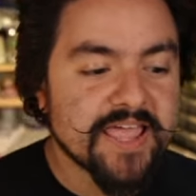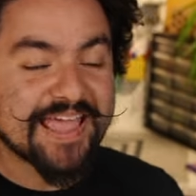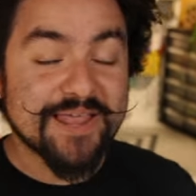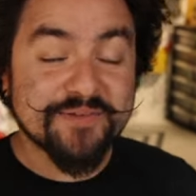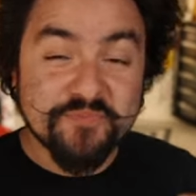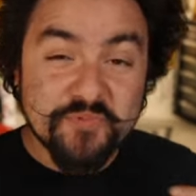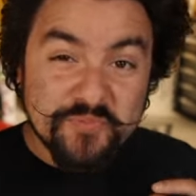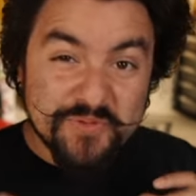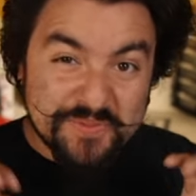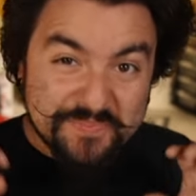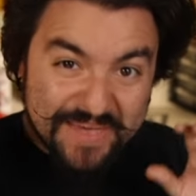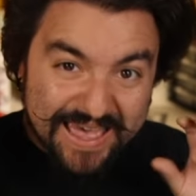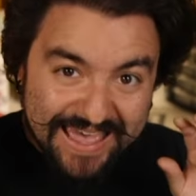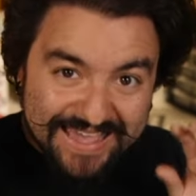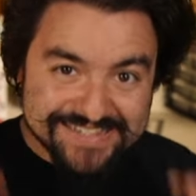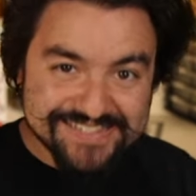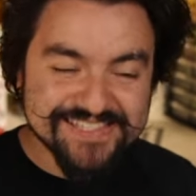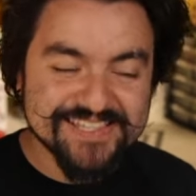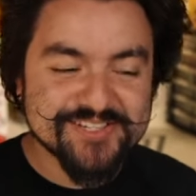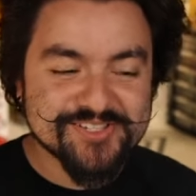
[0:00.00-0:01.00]
And when we
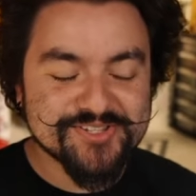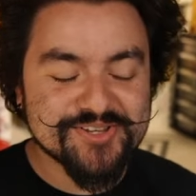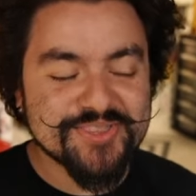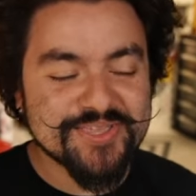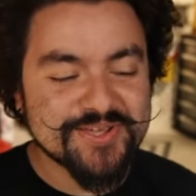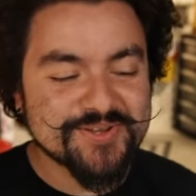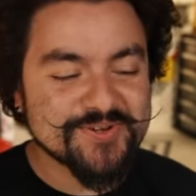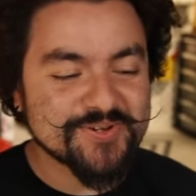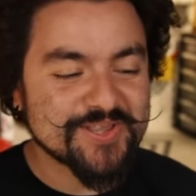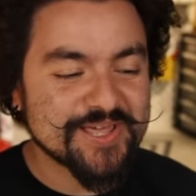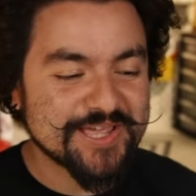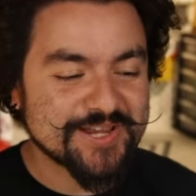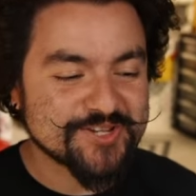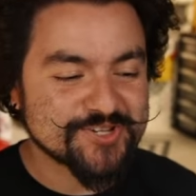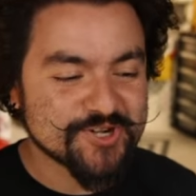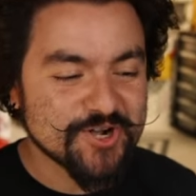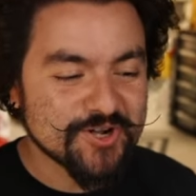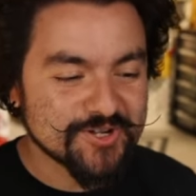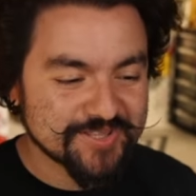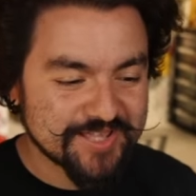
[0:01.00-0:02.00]
pass this to the underlying
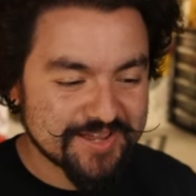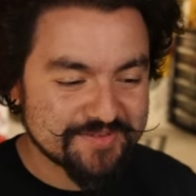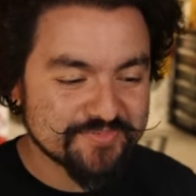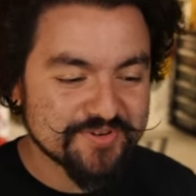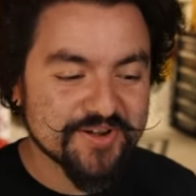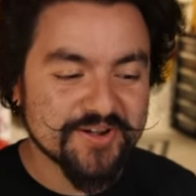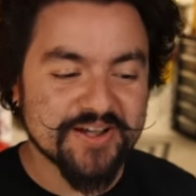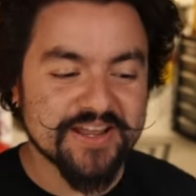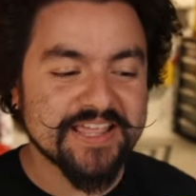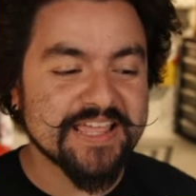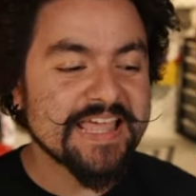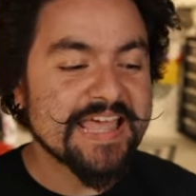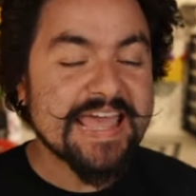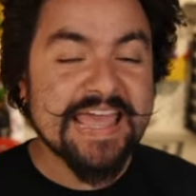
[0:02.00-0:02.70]
chart library,